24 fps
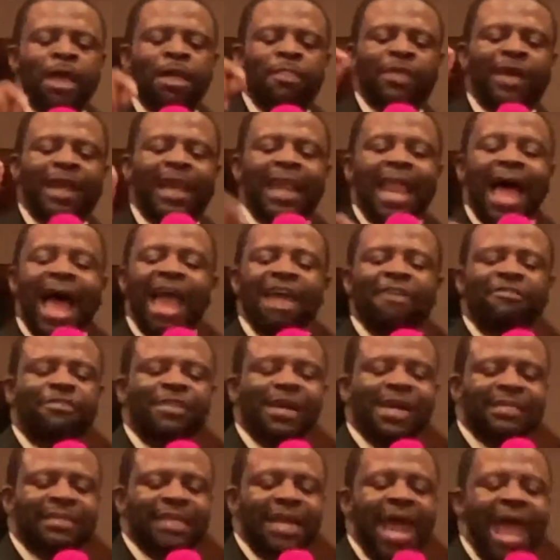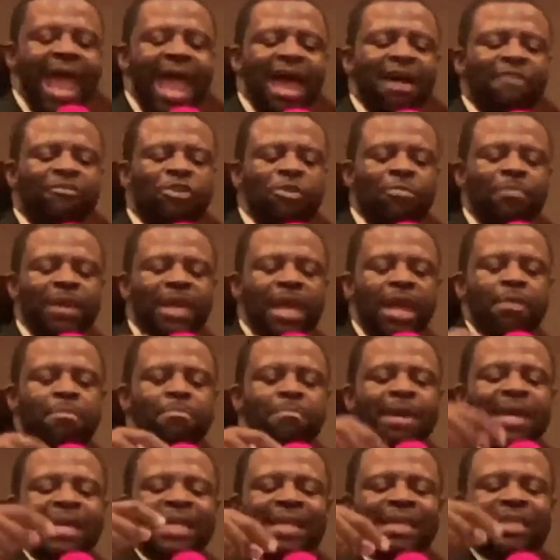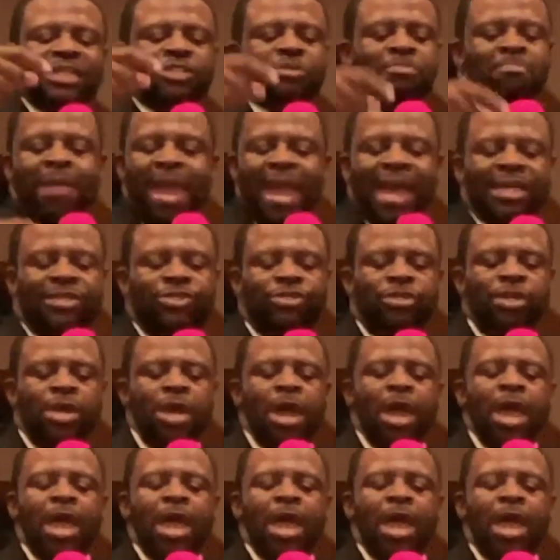The life doesn't have to be a meaningless mess.